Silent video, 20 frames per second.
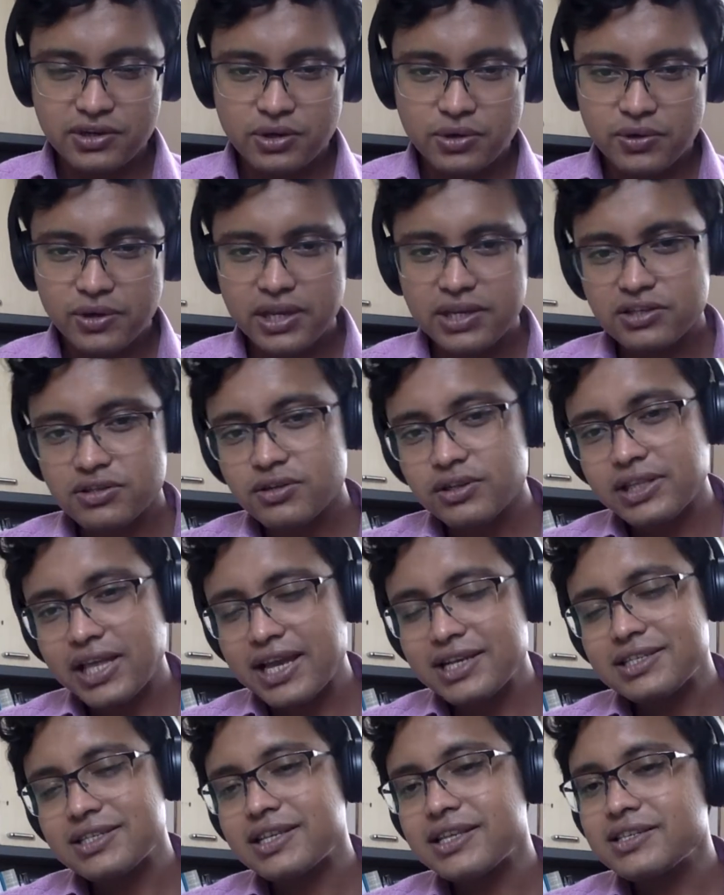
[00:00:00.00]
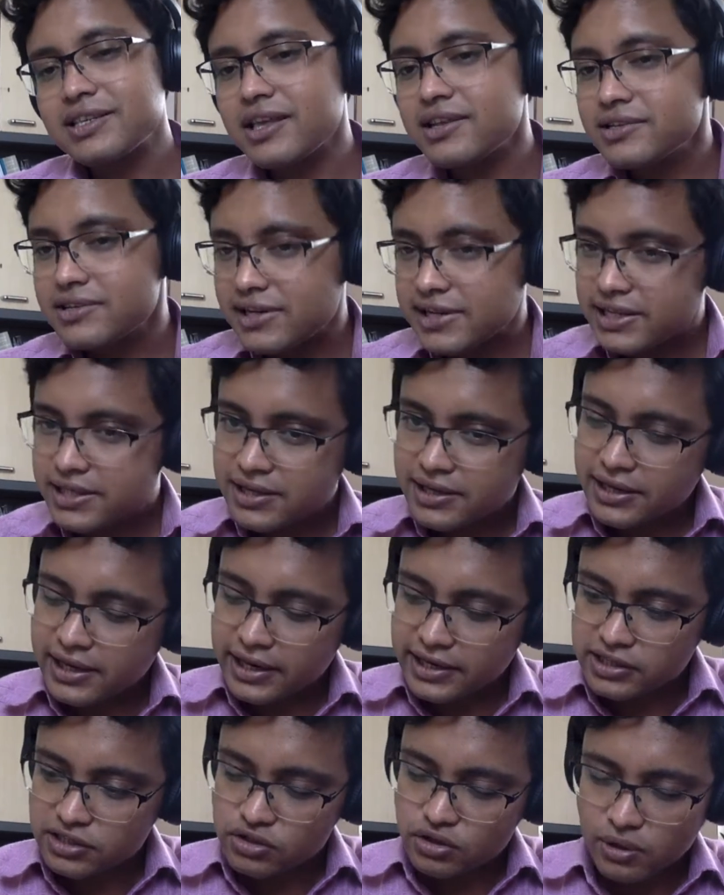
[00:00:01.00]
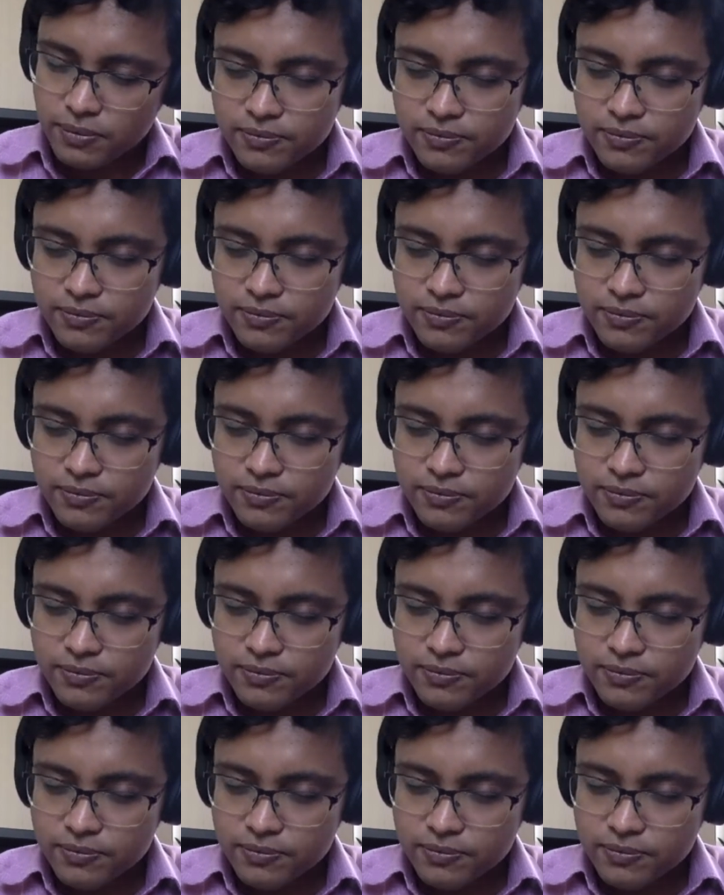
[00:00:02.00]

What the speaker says: Okay, so that's essentially the case.